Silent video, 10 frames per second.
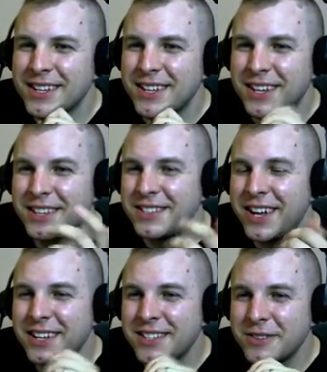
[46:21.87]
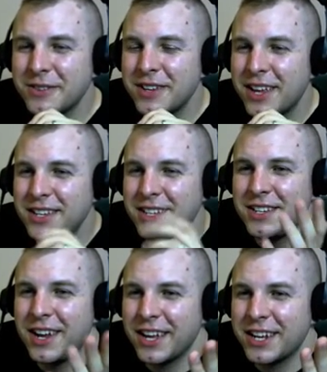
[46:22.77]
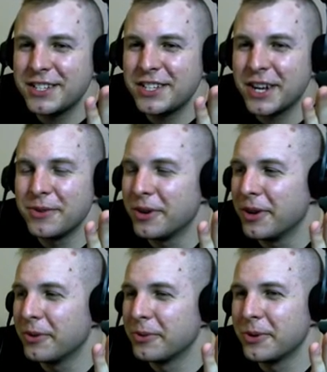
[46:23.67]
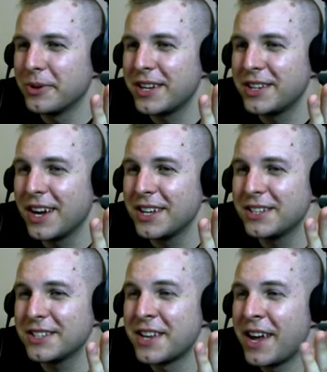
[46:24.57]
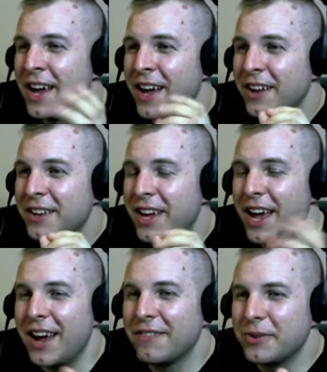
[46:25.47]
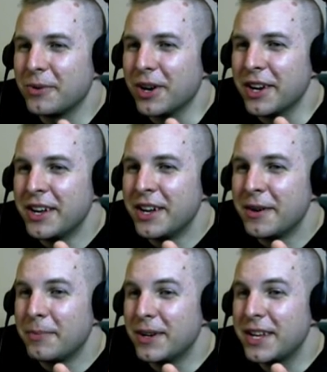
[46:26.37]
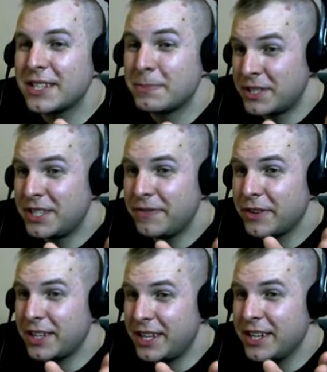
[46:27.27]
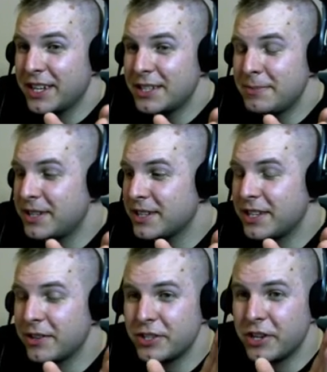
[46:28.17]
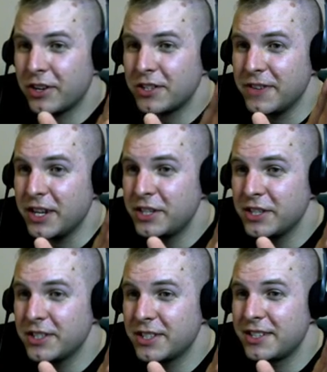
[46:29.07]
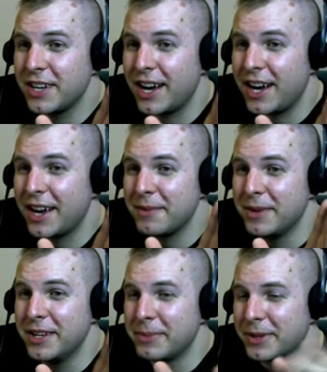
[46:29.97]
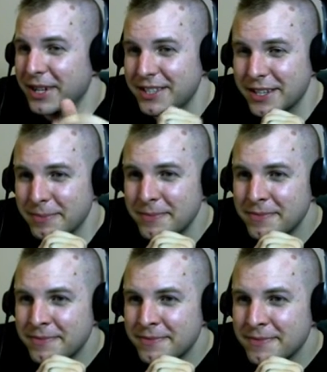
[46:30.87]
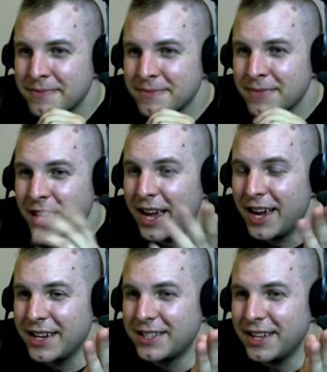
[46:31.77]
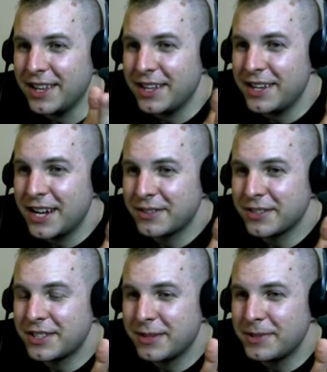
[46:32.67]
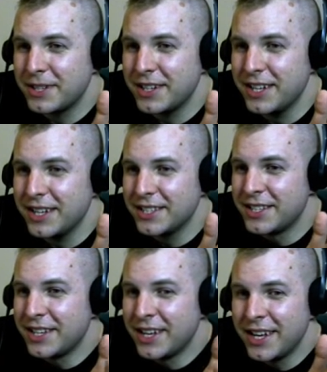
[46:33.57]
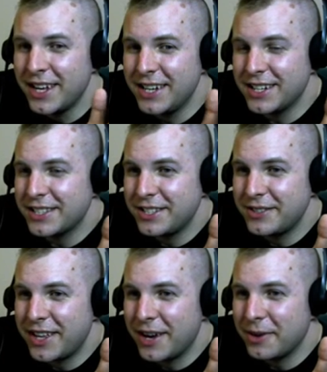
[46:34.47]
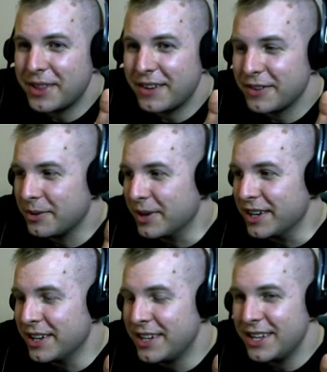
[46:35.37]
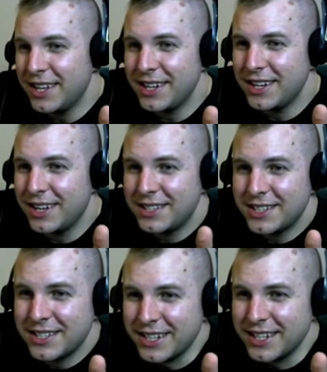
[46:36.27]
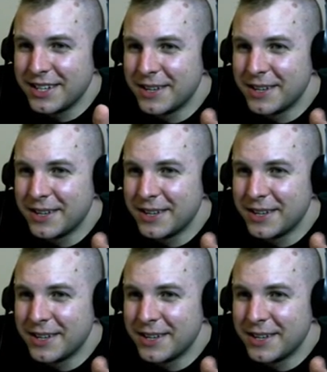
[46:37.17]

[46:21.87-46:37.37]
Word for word: Because yeah, so it's not like a general rule that God does to everyone, but yeah, specifically kings because they're in charge of nations, God manipulates them. And the natural assumption is he doesn't do that with everyone. Does he?